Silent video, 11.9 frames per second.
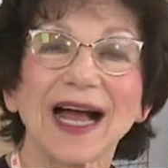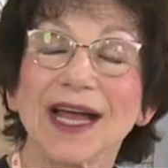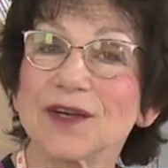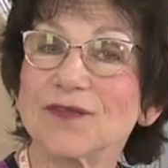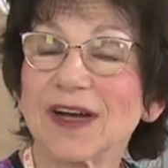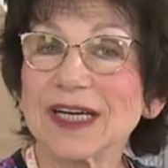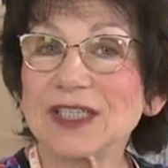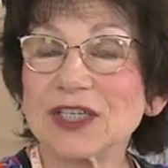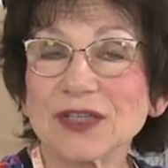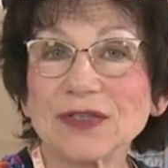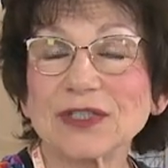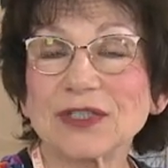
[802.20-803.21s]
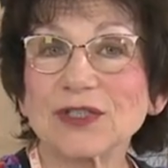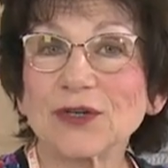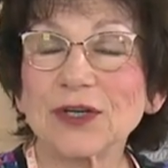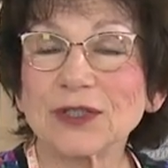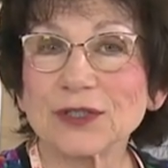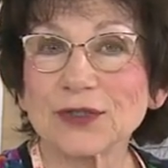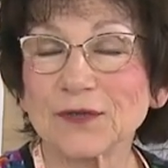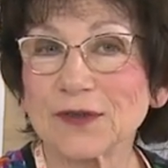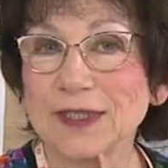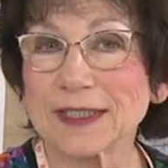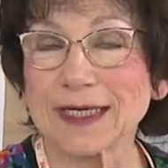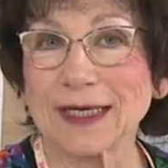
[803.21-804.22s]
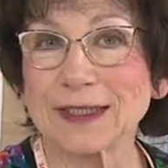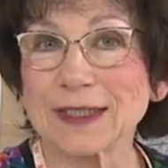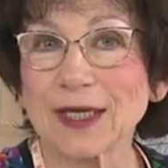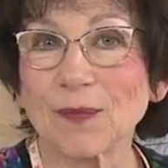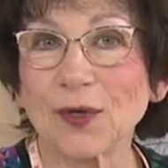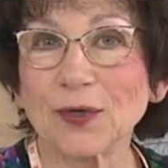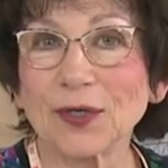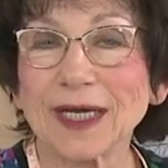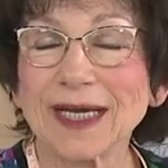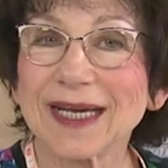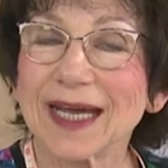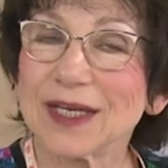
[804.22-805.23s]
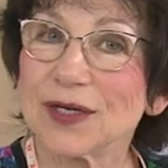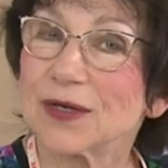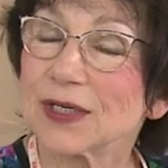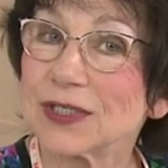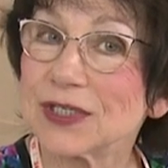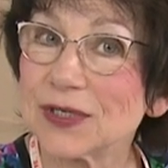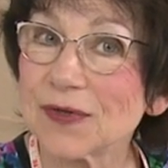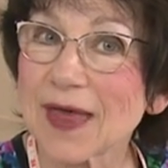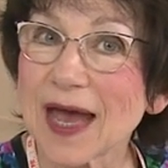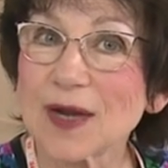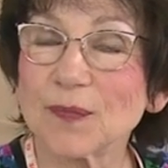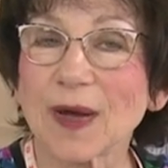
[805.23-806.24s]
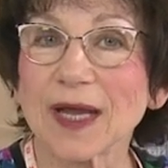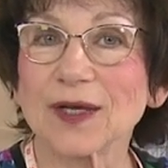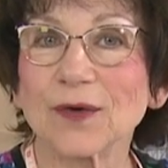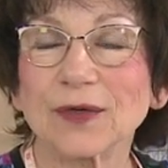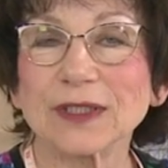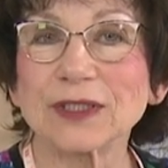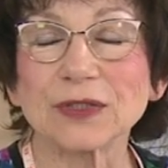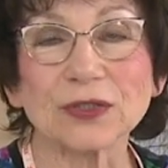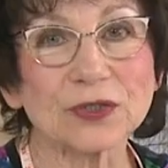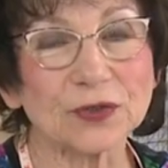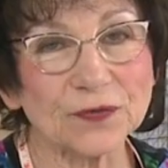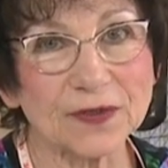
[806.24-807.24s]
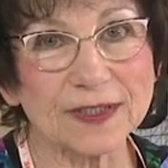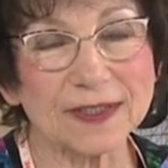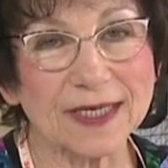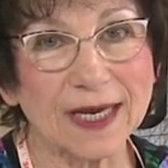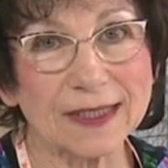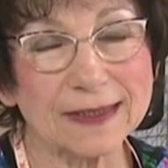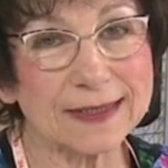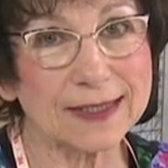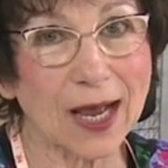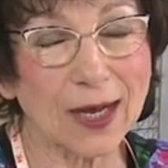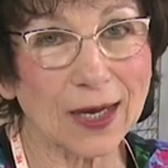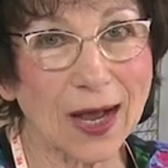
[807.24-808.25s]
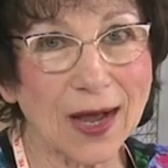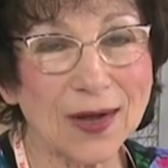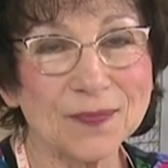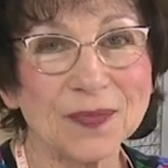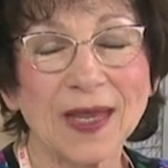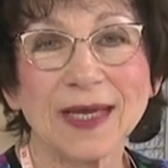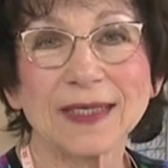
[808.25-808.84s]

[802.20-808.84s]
I invite you to join the Sure-Fit Designs community, and you can do that by going to SureFitDesigns.com,